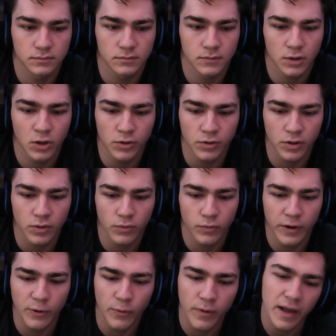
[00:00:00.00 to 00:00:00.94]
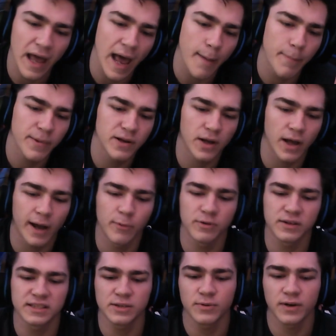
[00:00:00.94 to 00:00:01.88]
Oh, no. Wait, what happened? I
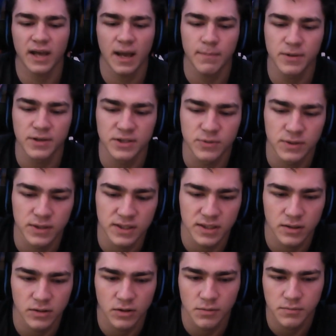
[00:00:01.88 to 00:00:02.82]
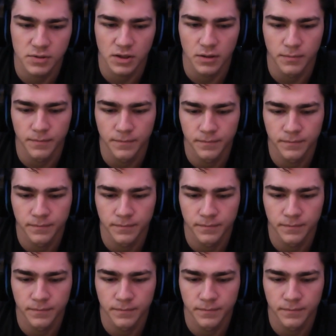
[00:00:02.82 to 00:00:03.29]
want to see what happens when the sun comes up.